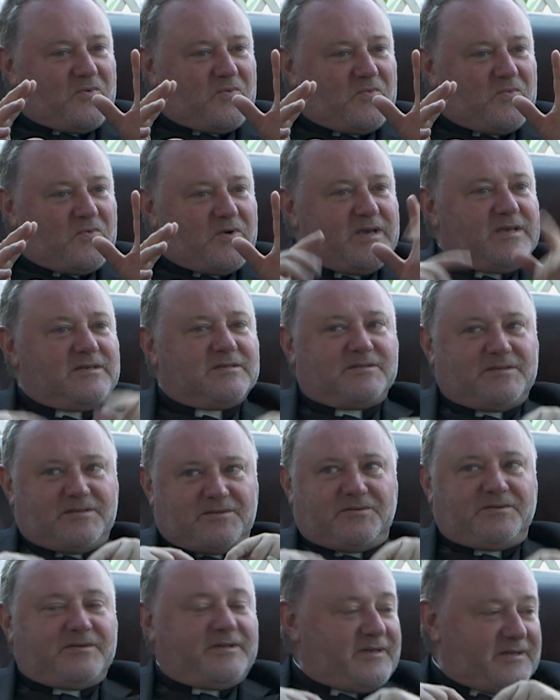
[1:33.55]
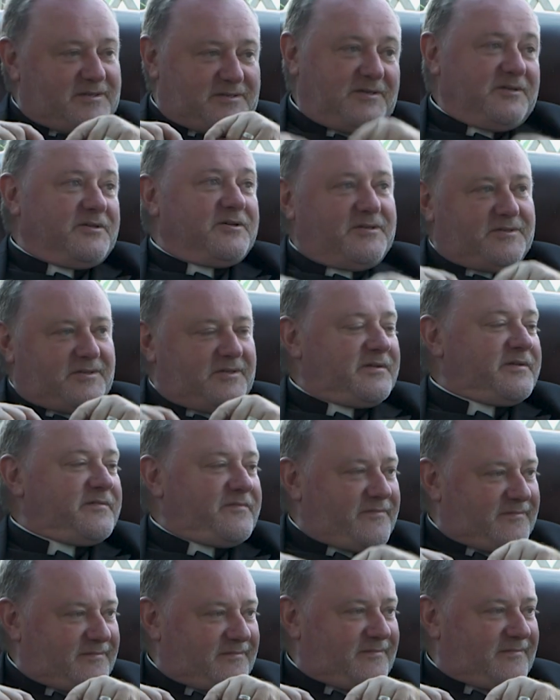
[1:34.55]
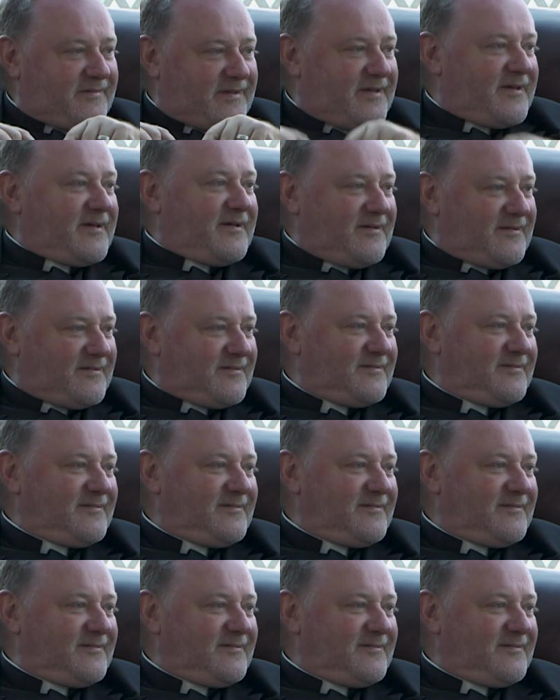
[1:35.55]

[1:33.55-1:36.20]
we still need to learn to live here.